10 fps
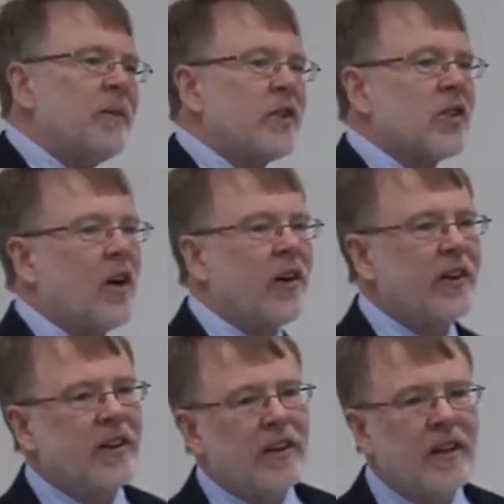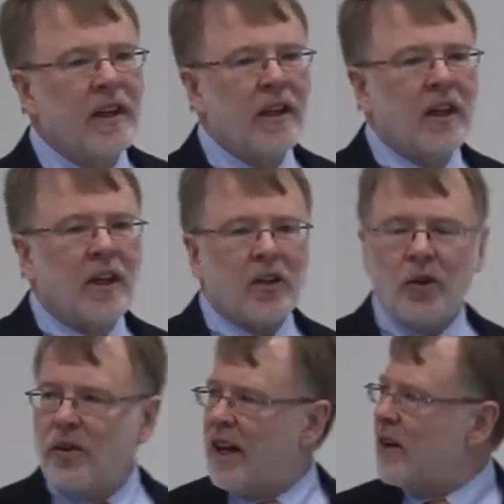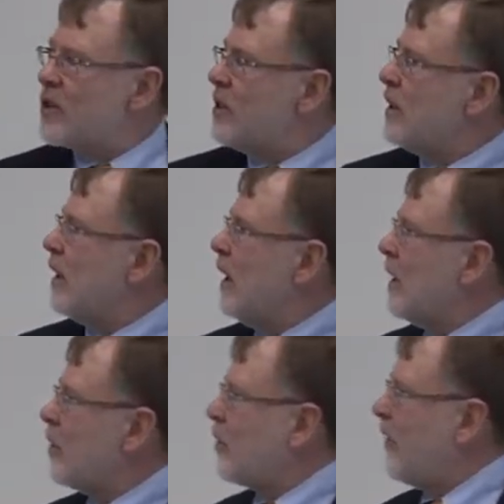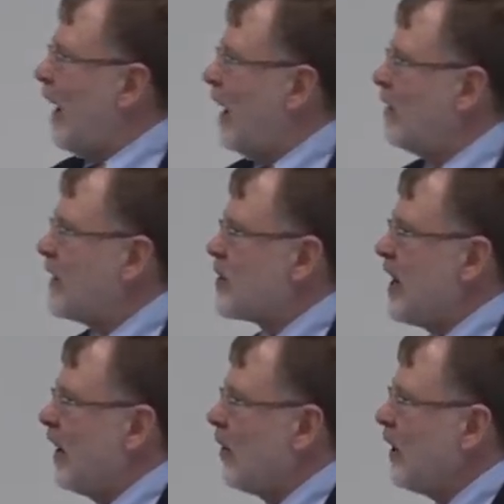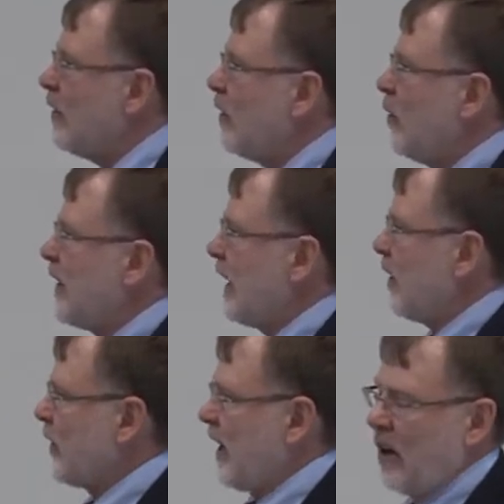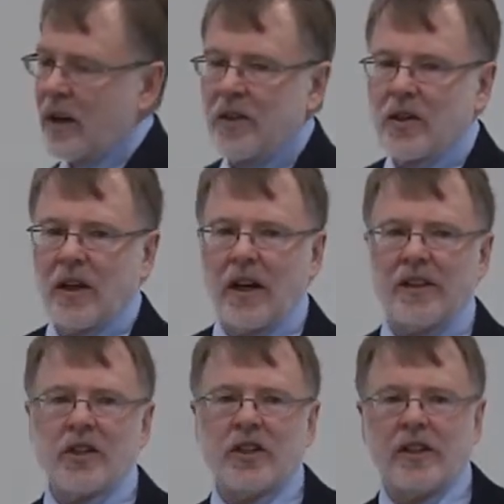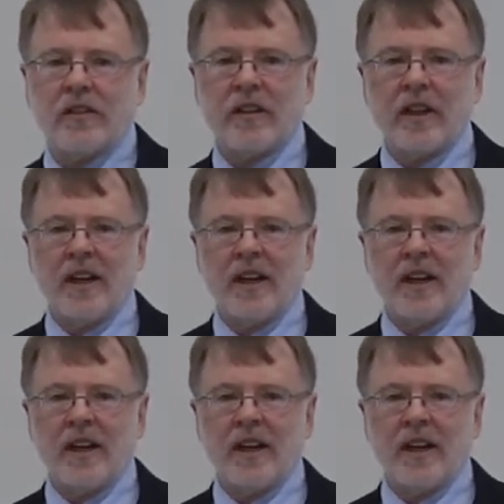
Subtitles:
that started in 2005. It's the Healthy Food and Healthcare Initiative.